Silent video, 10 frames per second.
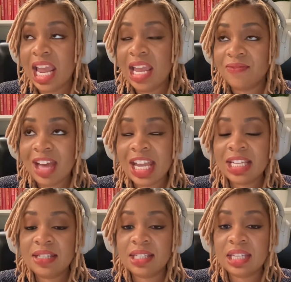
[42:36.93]
if I
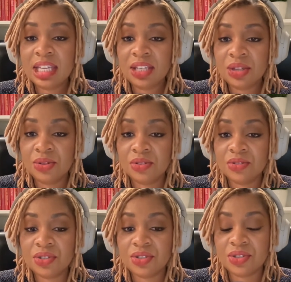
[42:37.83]

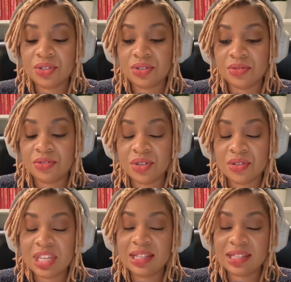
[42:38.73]
continued to do
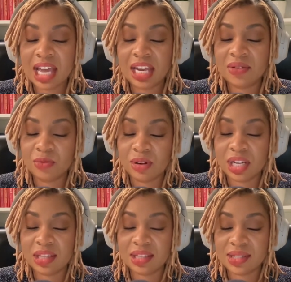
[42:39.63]
this kind of
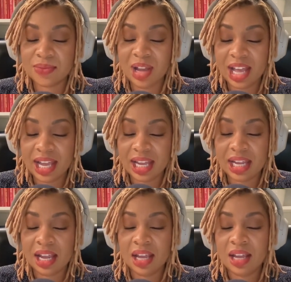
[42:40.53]
work in this way,